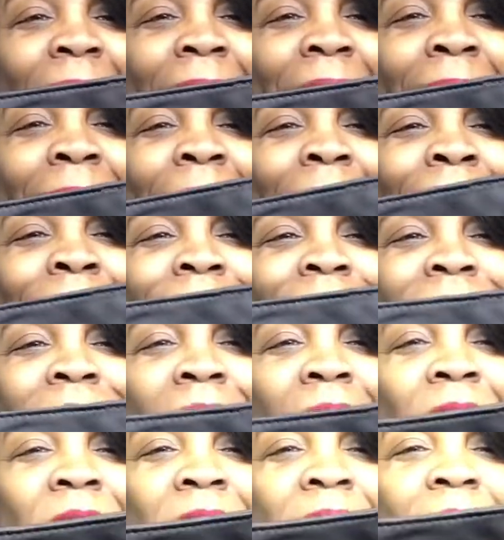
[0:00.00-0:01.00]
I
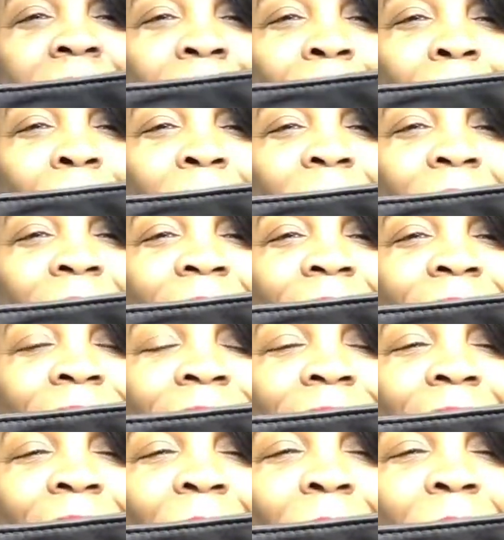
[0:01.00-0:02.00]
love the zippers like
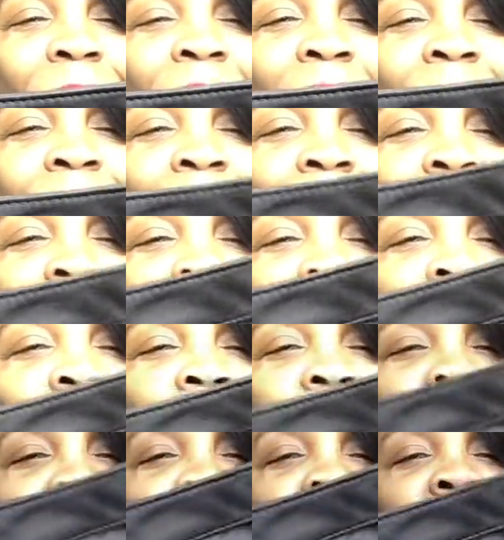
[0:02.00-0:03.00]
that, with the very
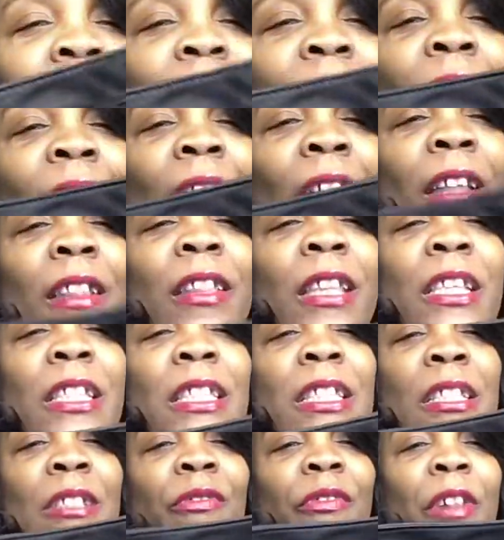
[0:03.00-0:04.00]
large teeth.
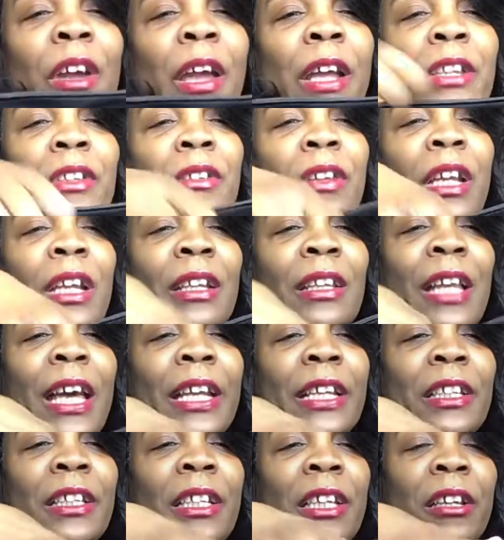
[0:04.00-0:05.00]
This is, and you get a lot
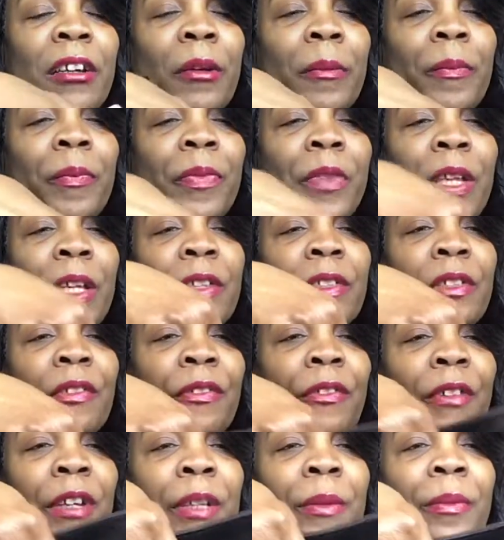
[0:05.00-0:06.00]
in here. Here's the
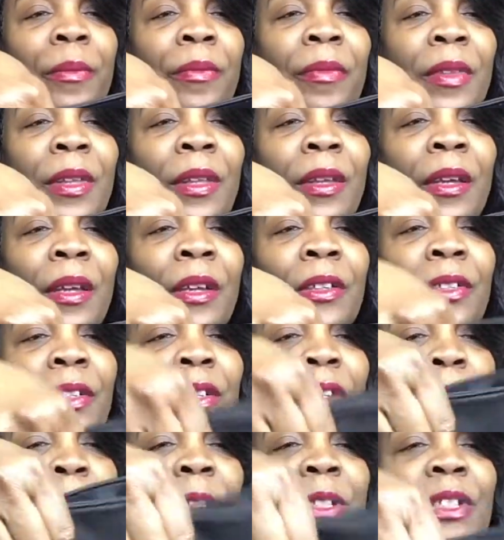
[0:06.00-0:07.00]
front. So you
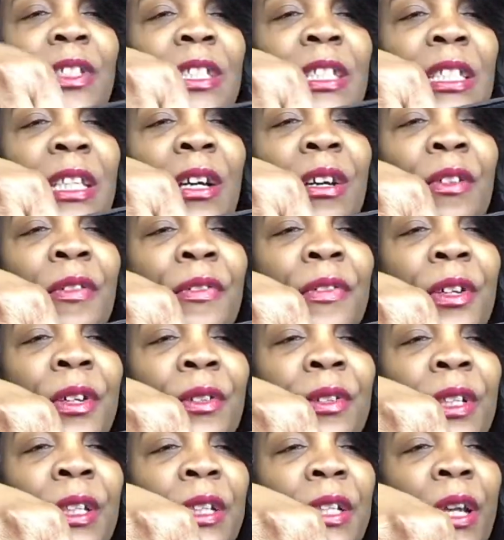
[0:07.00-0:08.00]
can put your cell
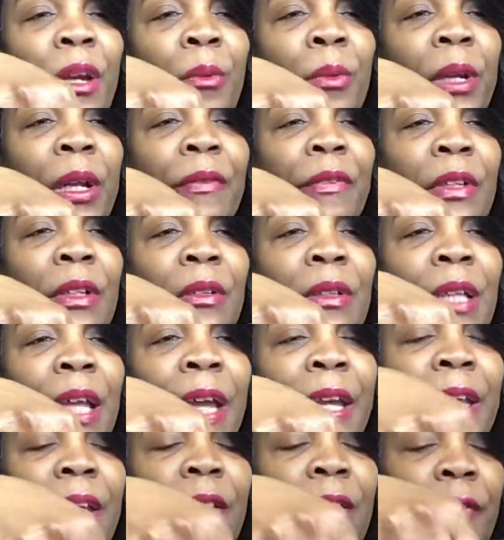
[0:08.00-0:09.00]
phone in there, whatever you
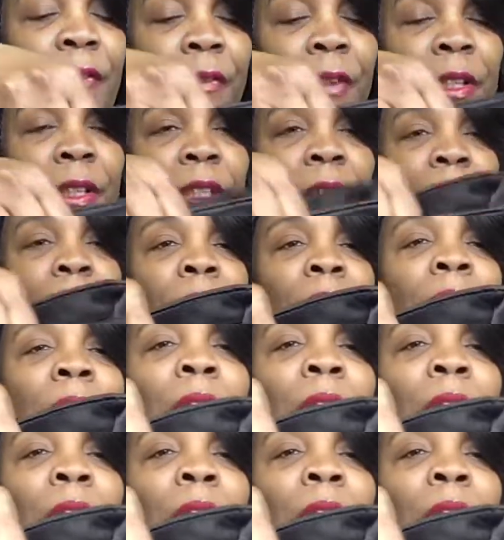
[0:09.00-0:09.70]
like, in the front there.